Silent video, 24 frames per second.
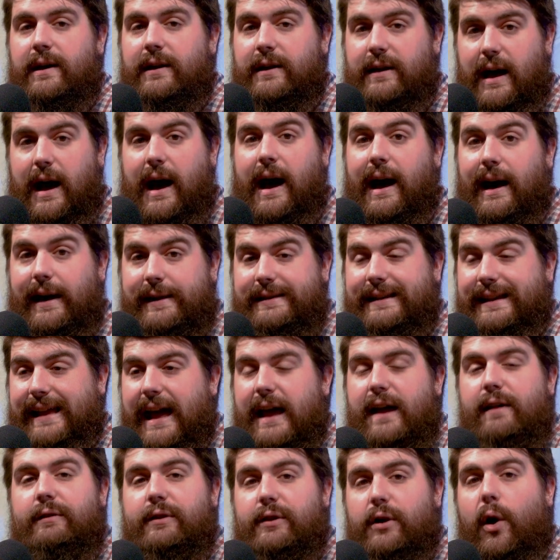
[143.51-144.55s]
God
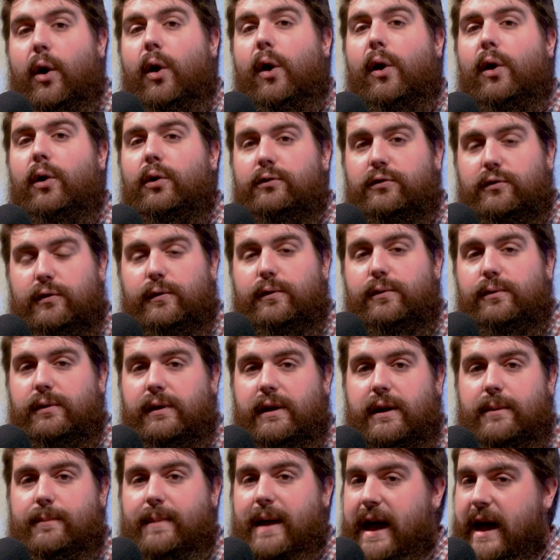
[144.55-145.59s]
gave it all to them,